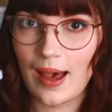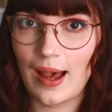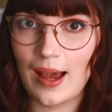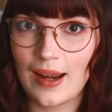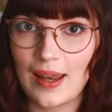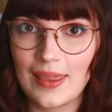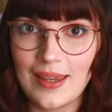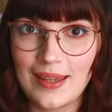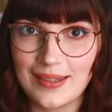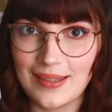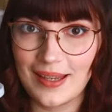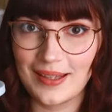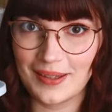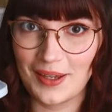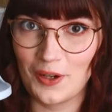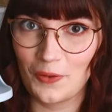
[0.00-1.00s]
and this
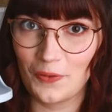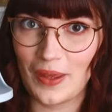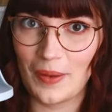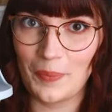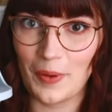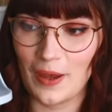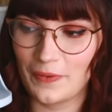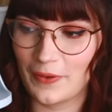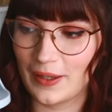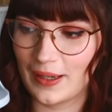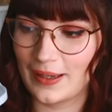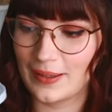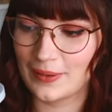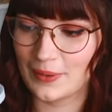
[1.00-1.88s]
is gonna fit perfectly.